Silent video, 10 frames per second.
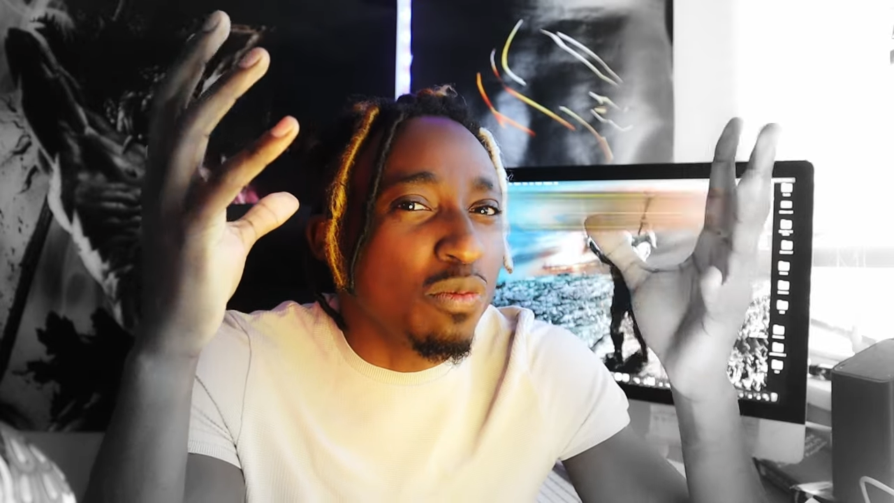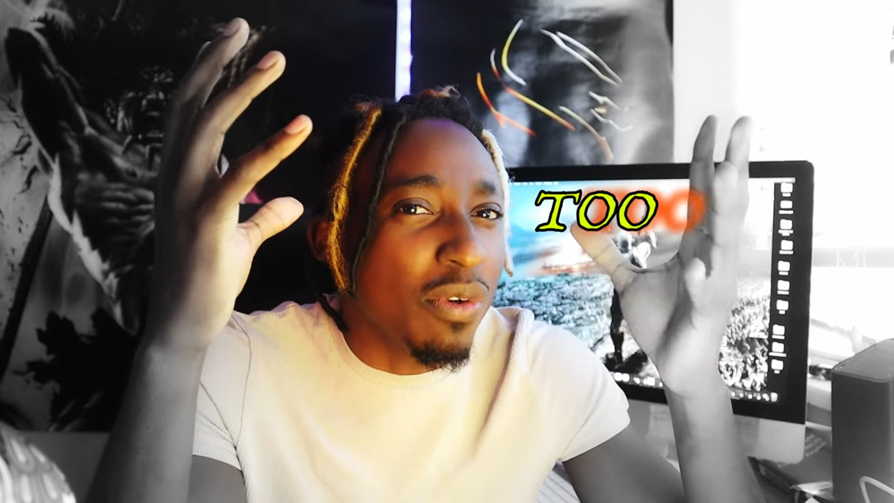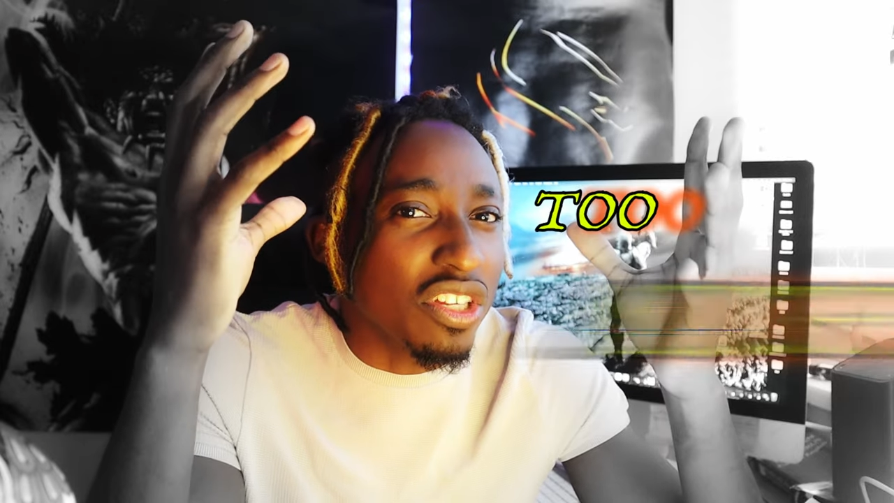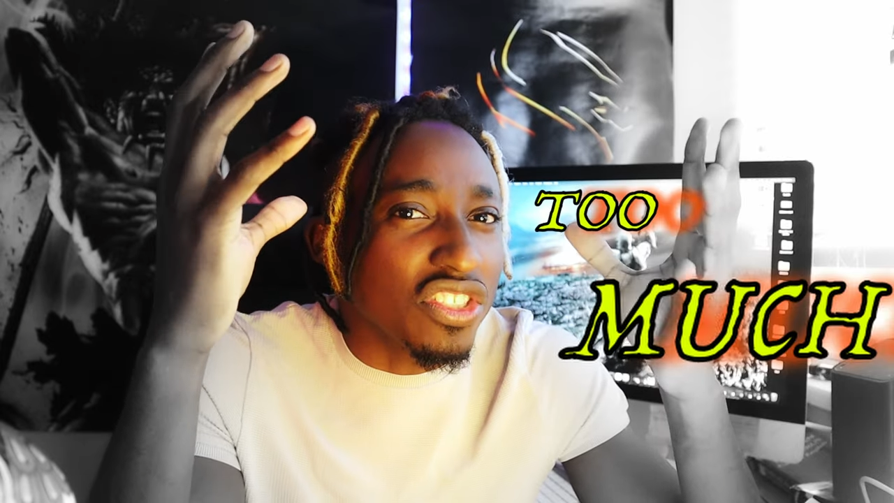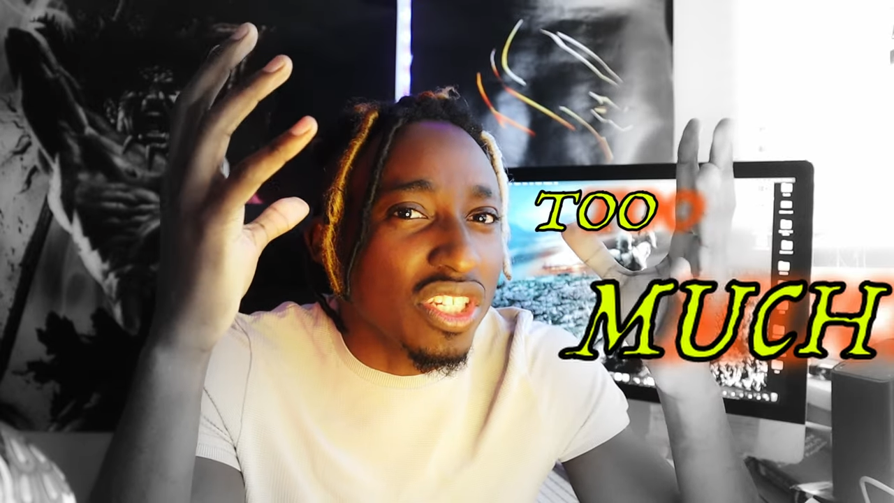
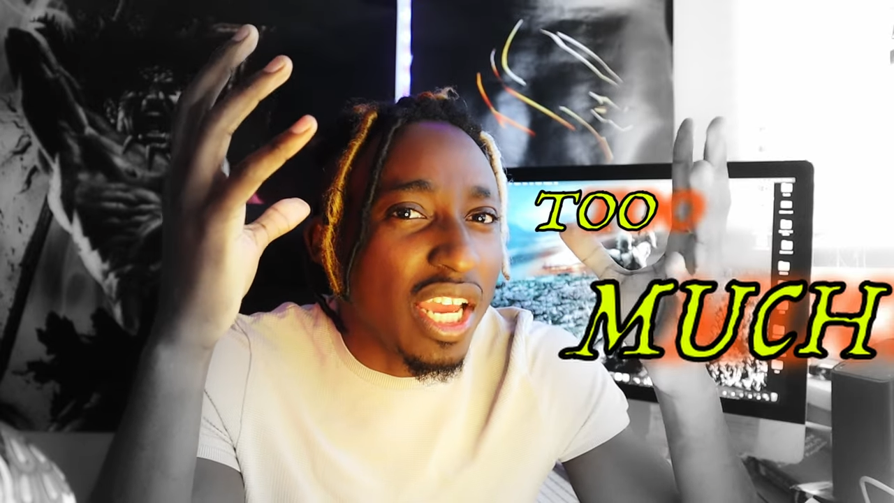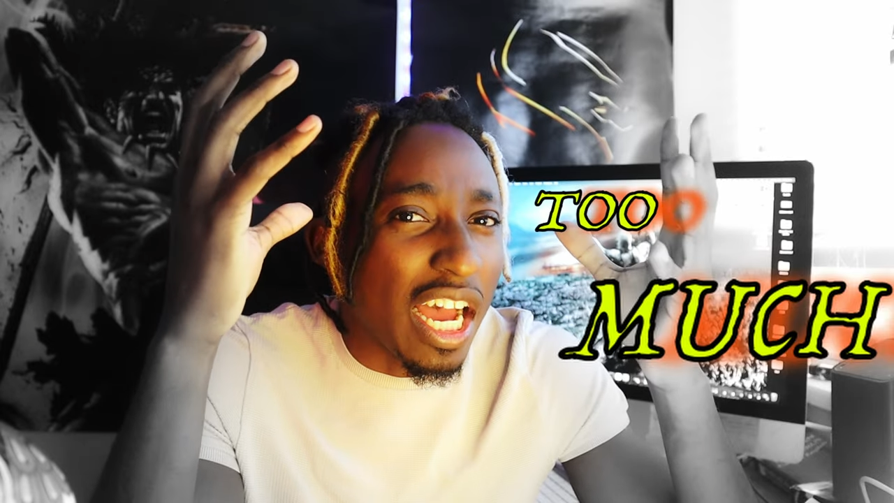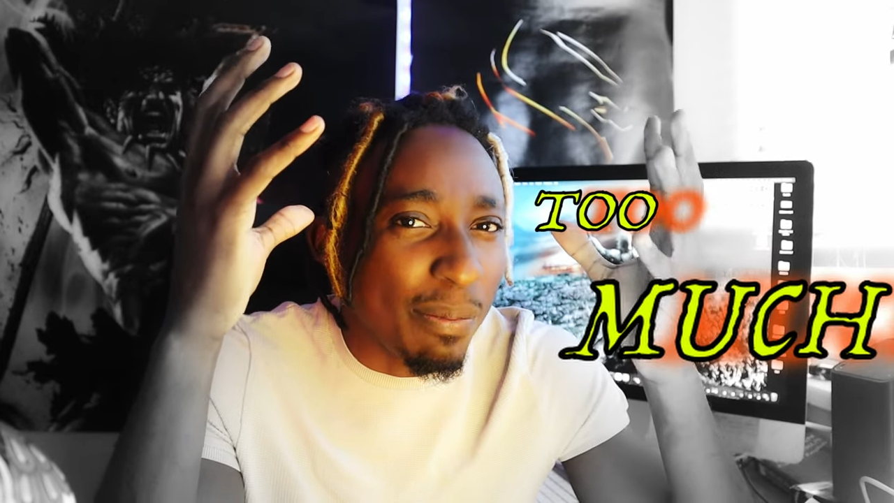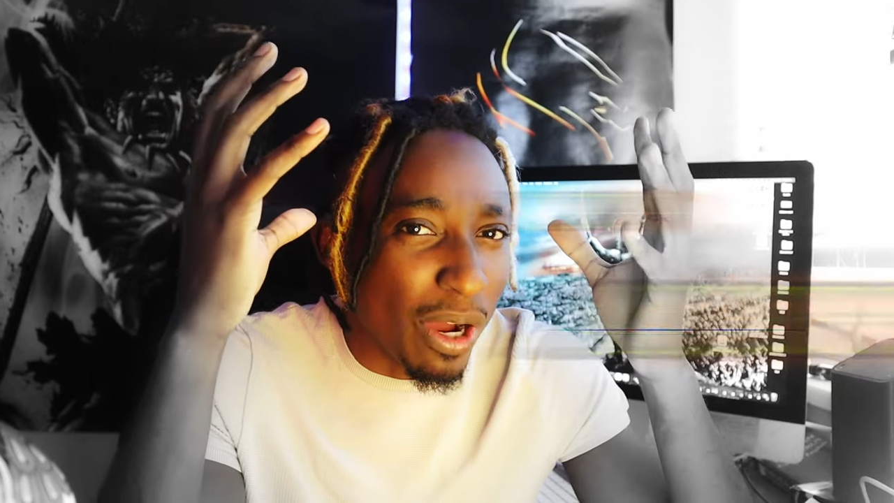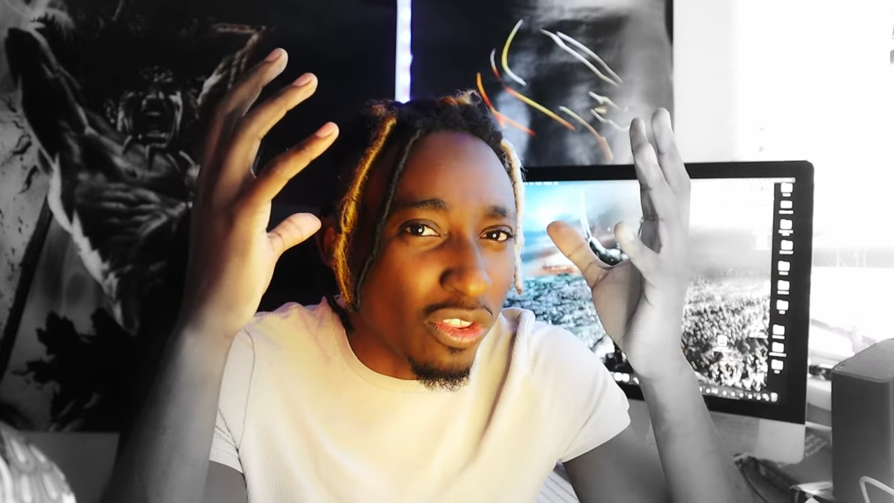much
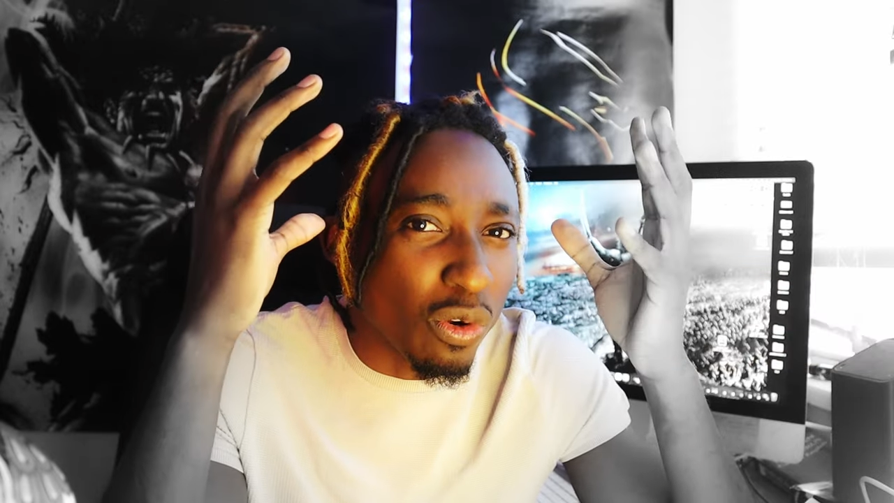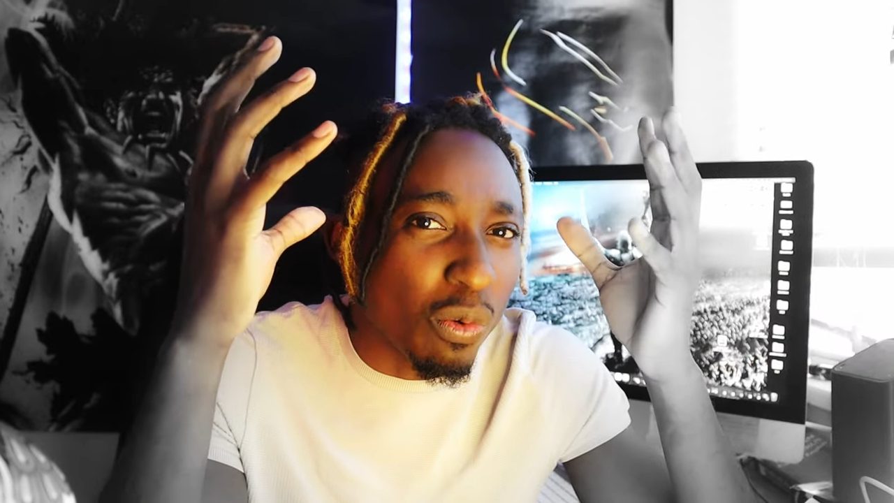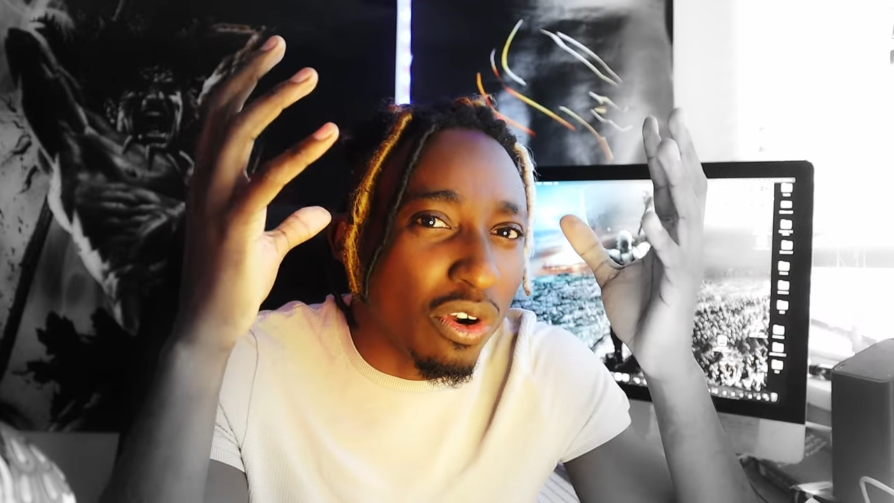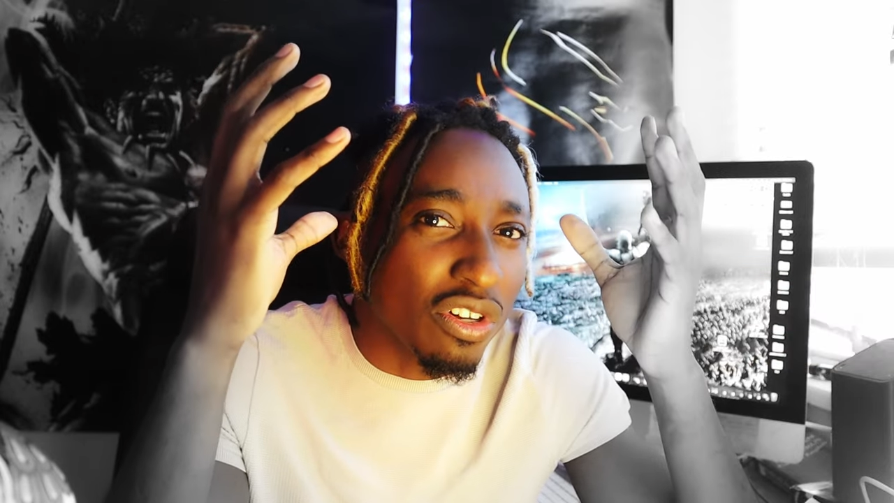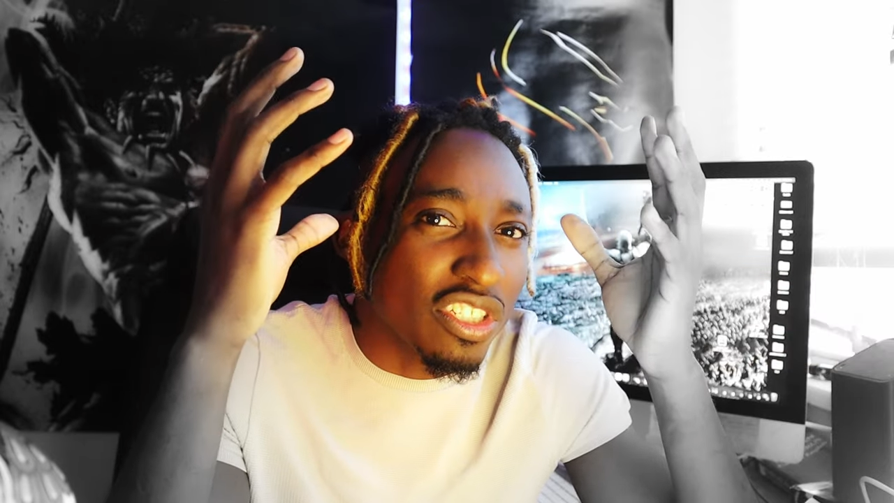about the
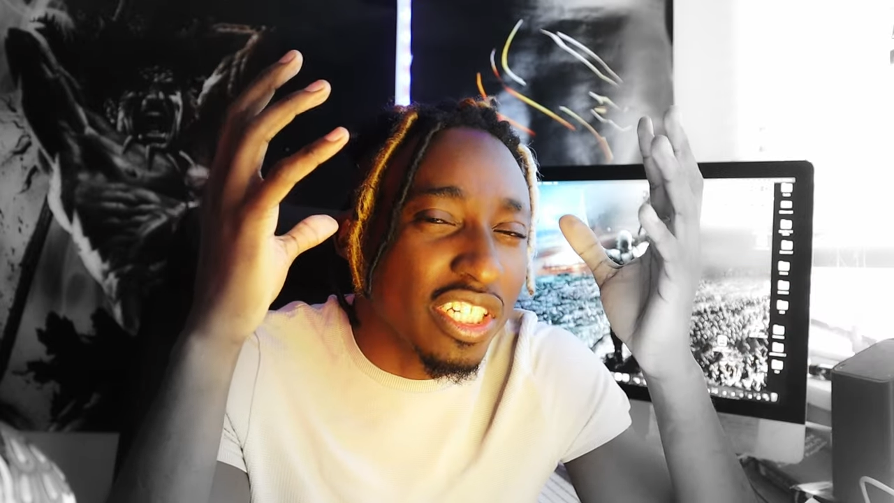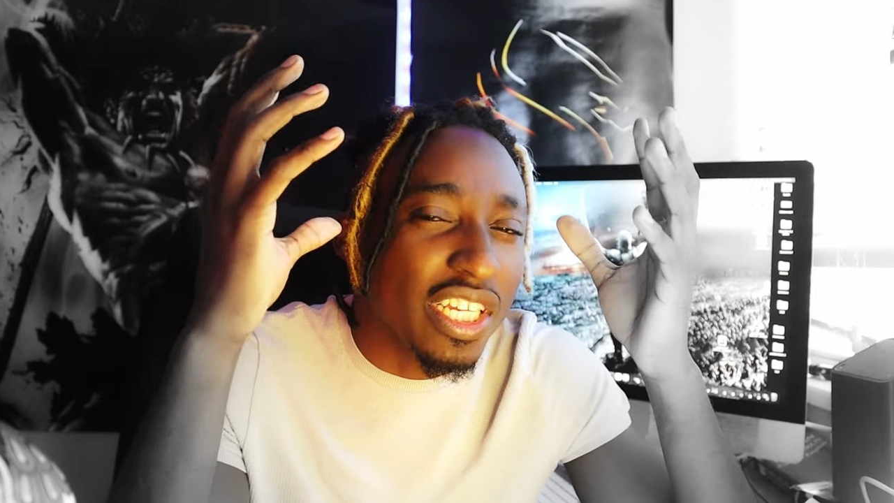world.